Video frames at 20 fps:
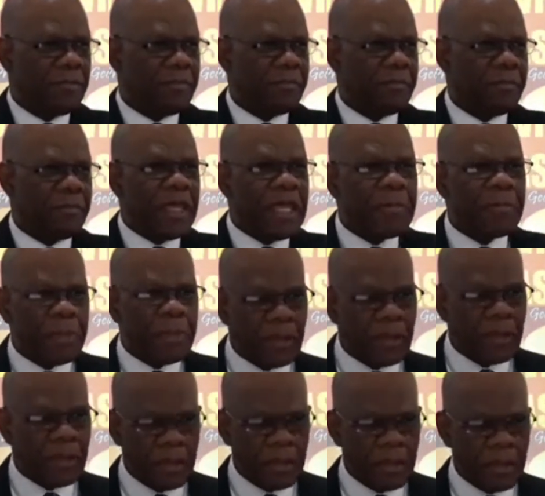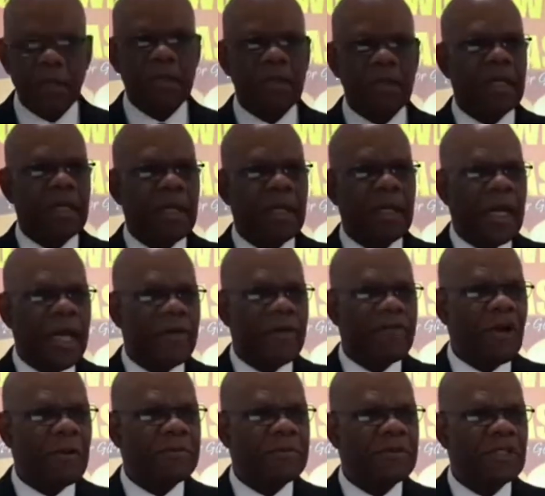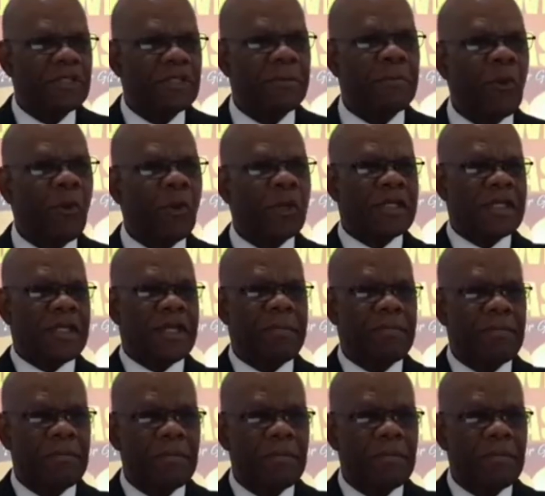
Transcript: people have come to support them.